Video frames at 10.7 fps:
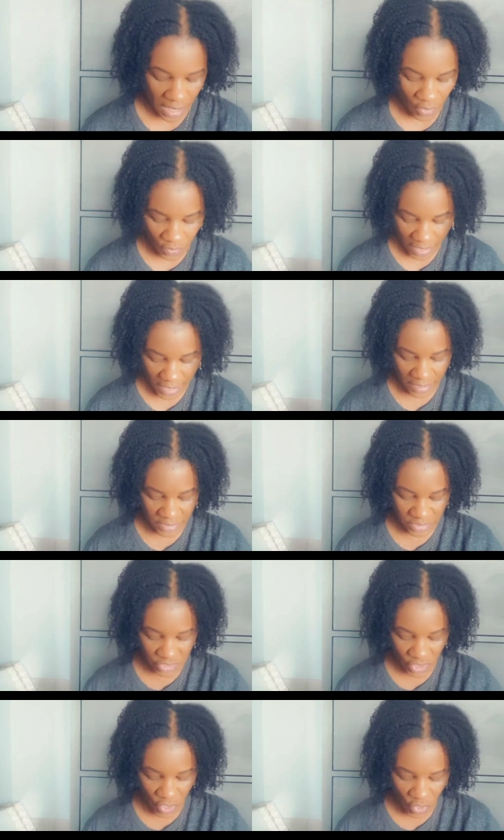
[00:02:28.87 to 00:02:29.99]
Okay,
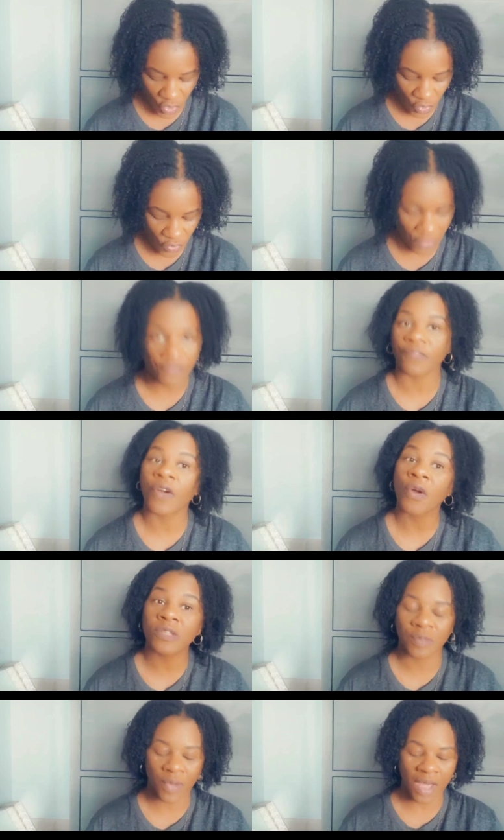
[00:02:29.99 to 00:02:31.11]
so the
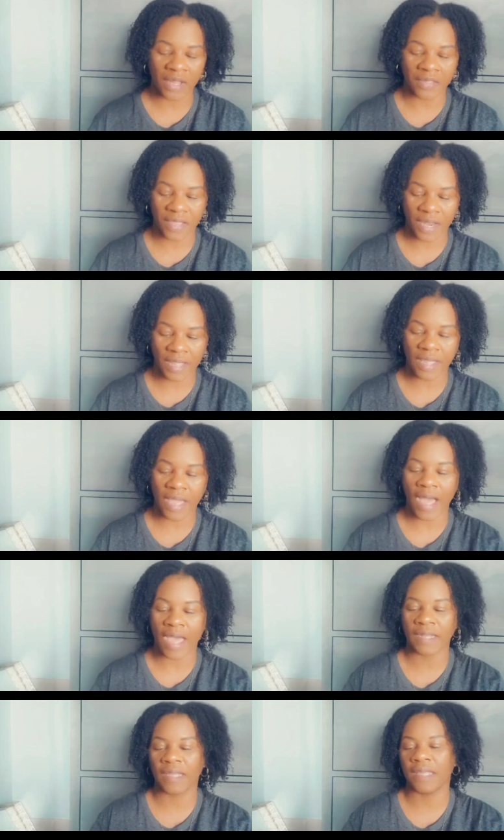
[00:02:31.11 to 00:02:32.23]
first product that I
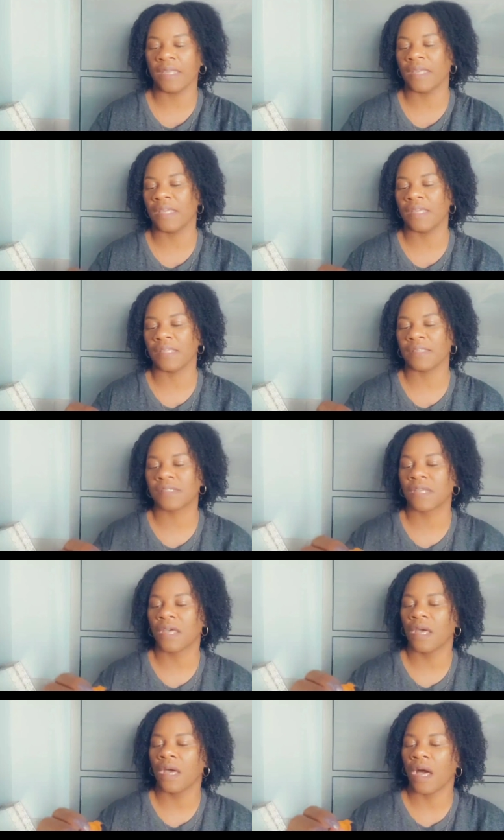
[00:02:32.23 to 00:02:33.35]
got is
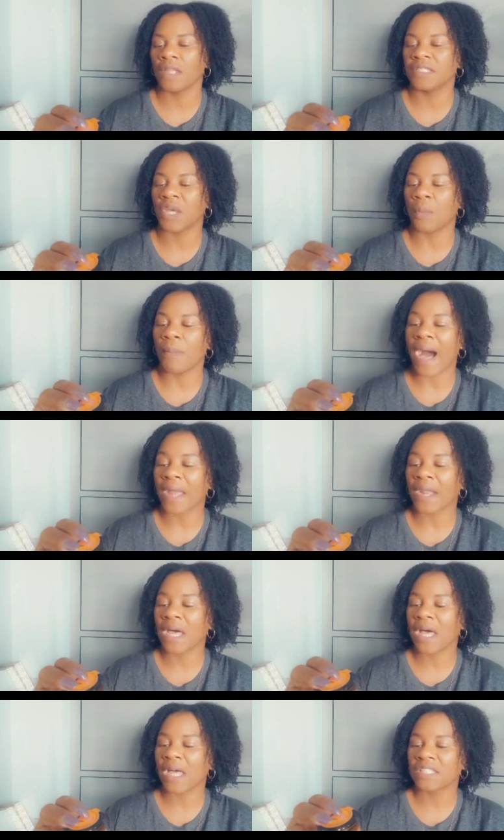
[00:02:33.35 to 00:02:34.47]

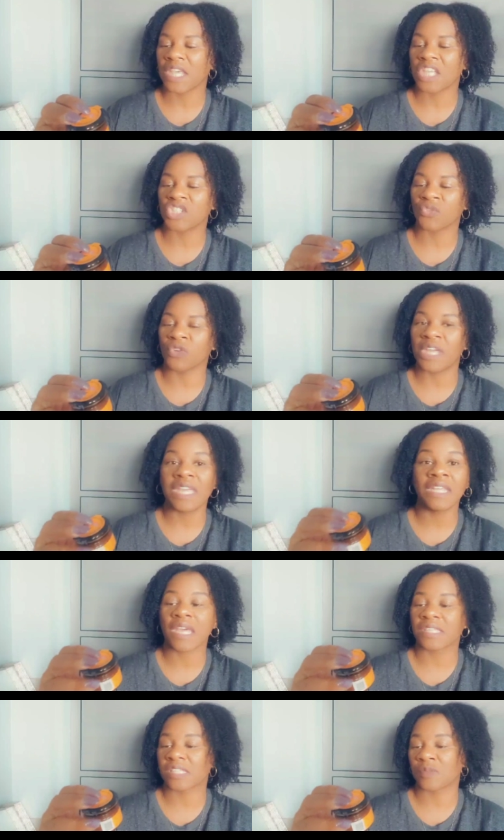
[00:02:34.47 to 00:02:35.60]
Dalmatia
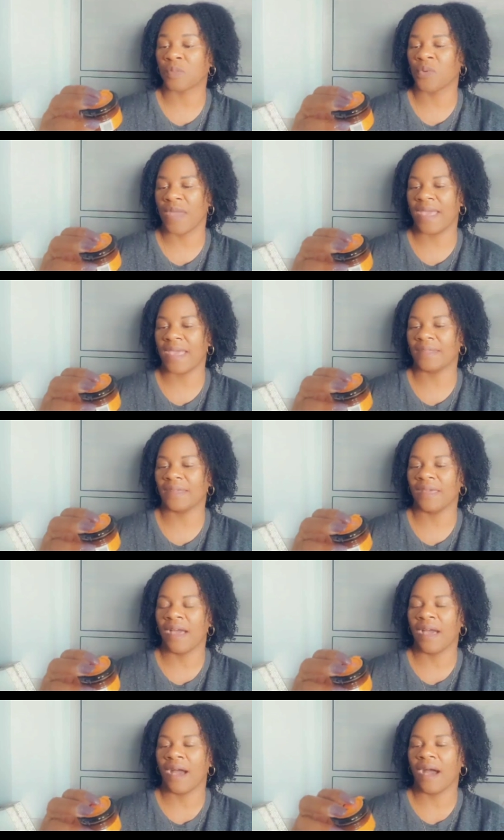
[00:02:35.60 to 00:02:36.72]
Tangerine Spread.
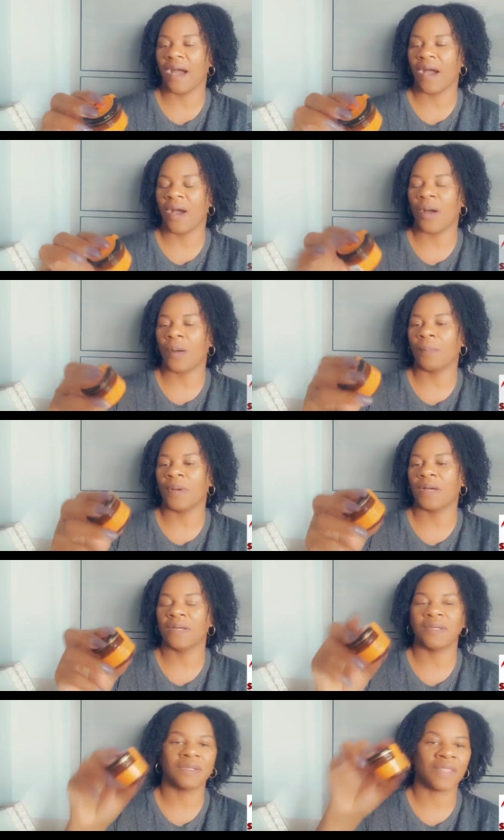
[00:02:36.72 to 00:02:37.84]
Um,
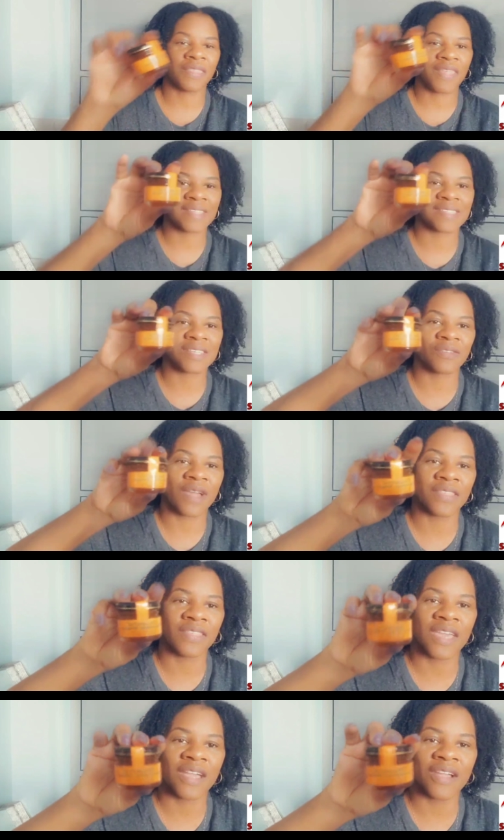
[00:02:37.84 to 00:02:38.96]
that's it right
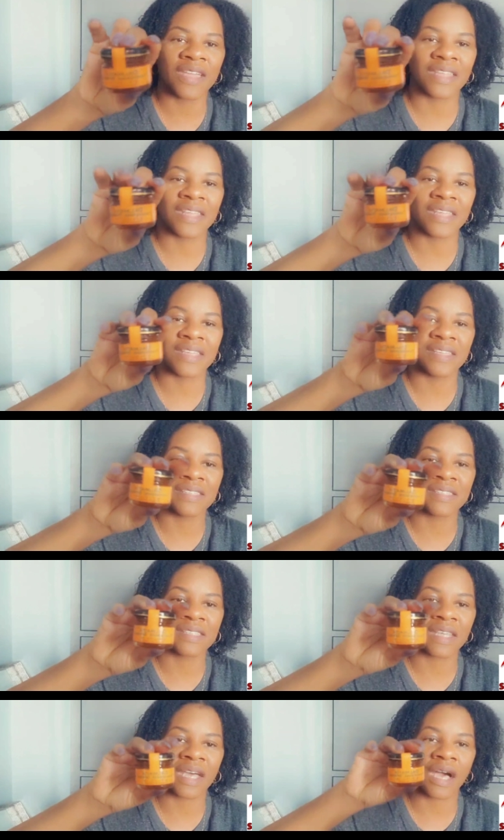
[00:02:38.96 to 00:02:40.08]
there. It is
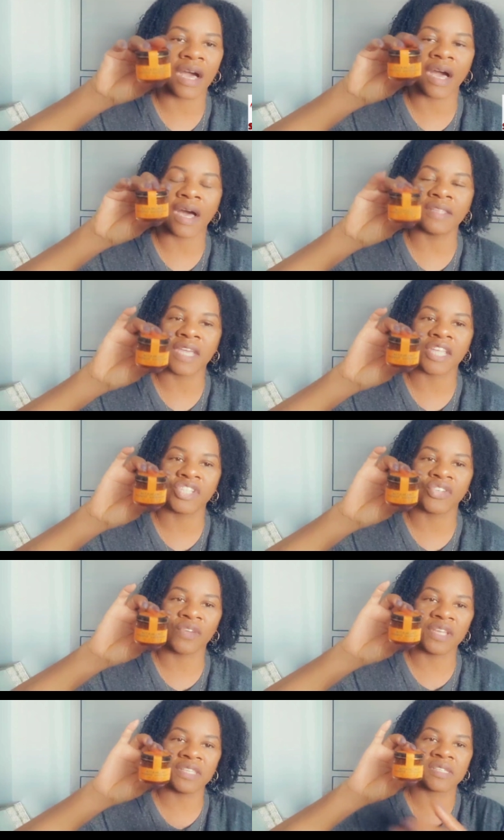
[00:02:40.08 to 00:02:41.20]
a
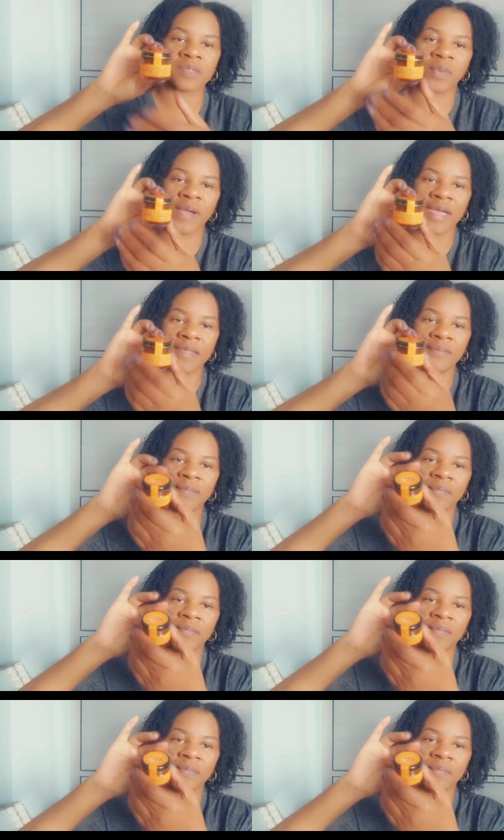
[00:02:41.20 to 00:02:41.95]
tangerine spread.